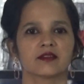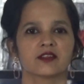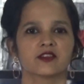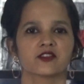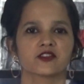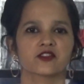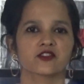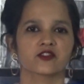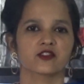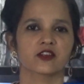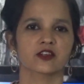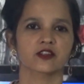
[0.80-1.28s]

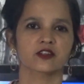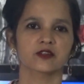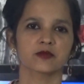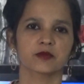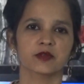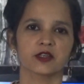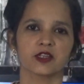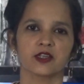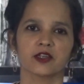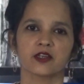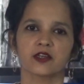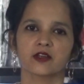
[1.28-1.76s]
This is Dr.
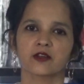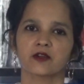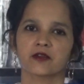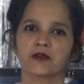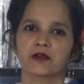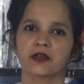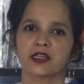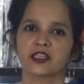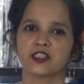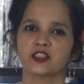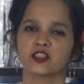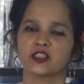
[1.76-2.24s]
Manira
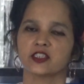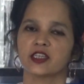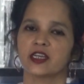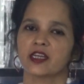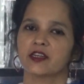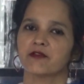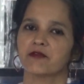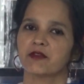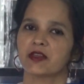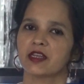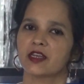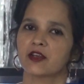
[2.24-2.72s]
Qureshi
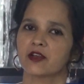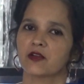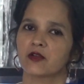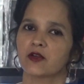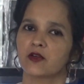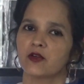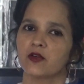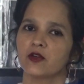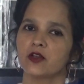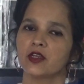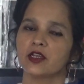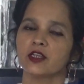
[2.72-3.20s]
and we are
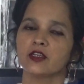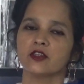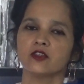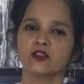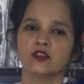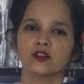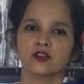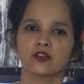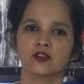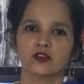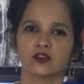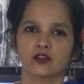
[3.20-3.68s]
going
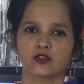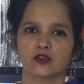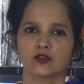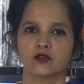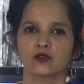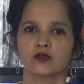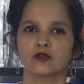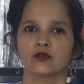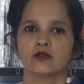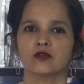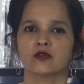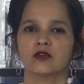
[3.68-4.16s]
to
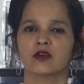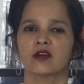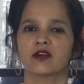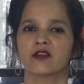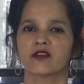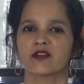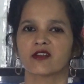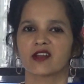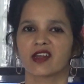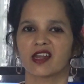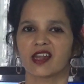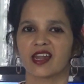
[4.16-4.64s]
do a
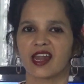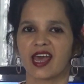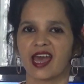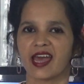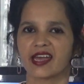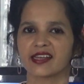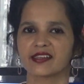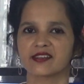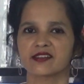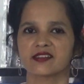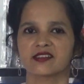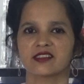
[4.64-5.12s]

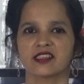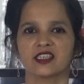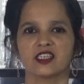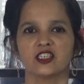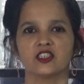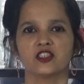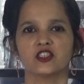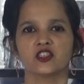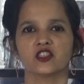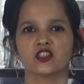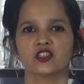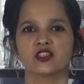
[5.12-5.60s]

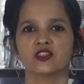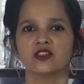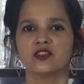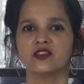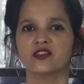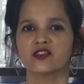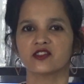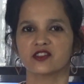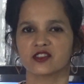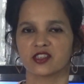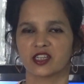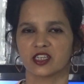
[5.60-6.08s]
relaxation
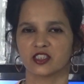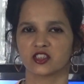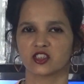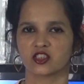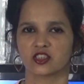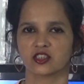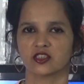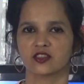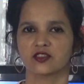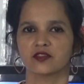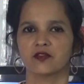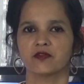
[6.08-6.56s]

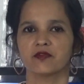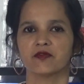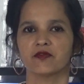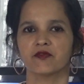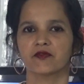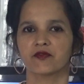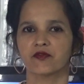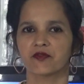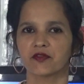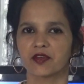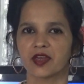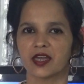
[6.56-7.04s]
session
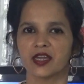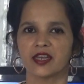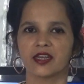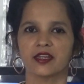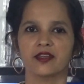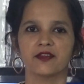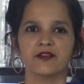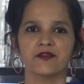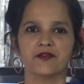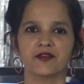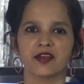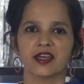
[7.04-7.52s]

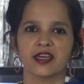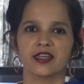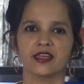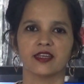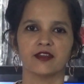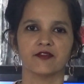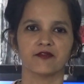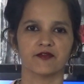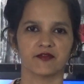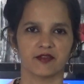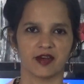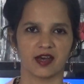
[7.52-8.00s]
very
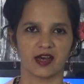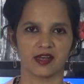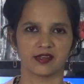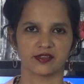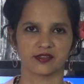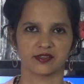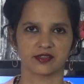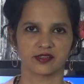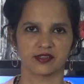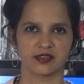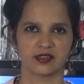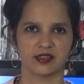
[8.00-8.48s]

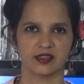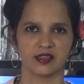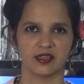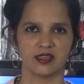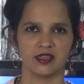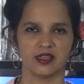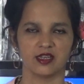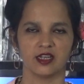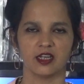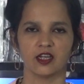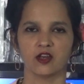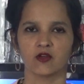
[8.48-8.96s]
fast.
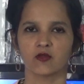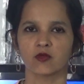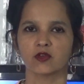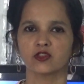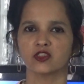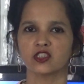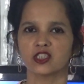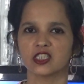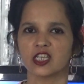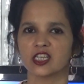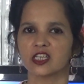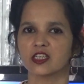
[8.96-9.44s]
It
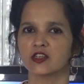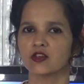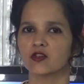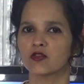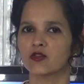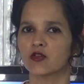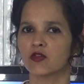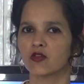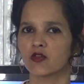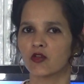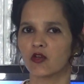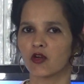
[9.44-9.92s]
won't take you
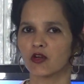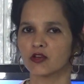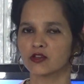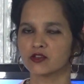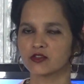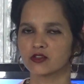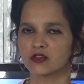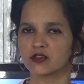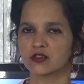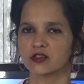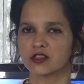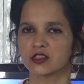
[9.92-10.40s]

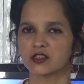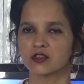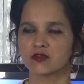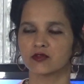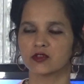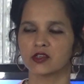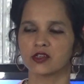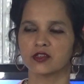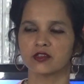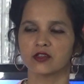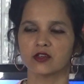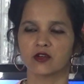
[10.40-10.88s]
lot. It
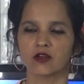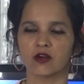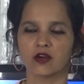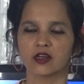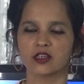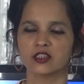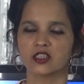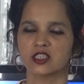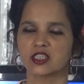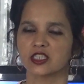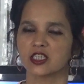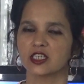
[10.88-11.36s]
will
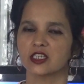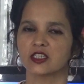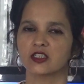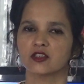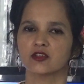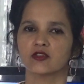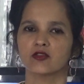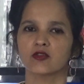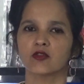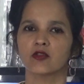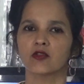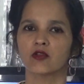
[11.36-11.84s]
not take
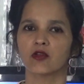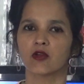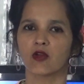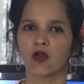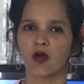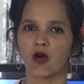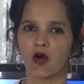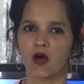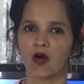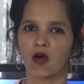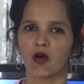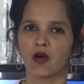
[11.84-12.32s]
you
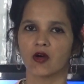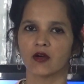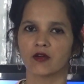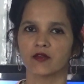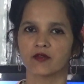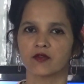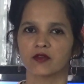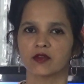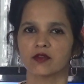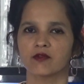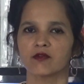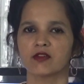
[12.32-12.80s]
long.
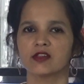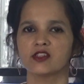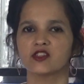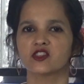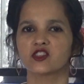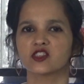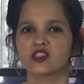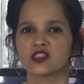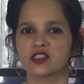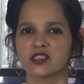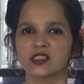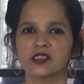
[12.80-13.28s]
We will
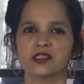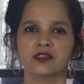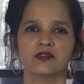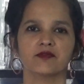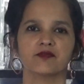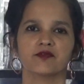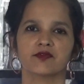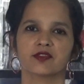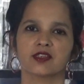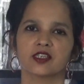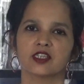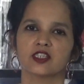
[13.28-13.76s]
just
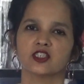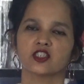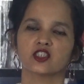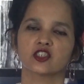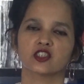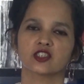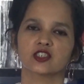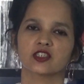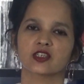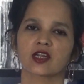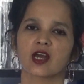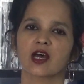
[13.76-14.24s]

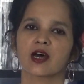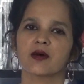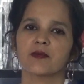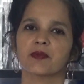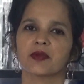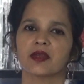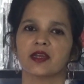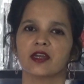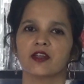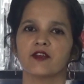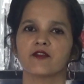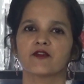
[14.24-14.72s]
finish it up
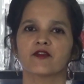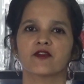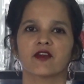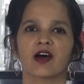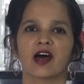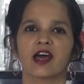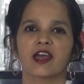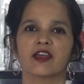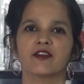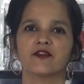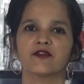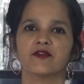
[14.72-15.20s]
in
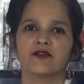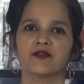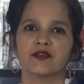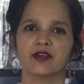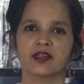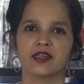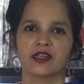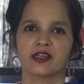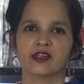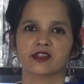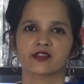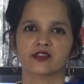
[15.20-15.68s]
5
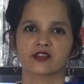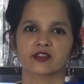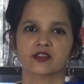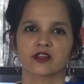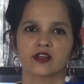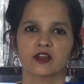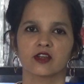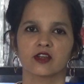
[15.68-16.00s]
minutes.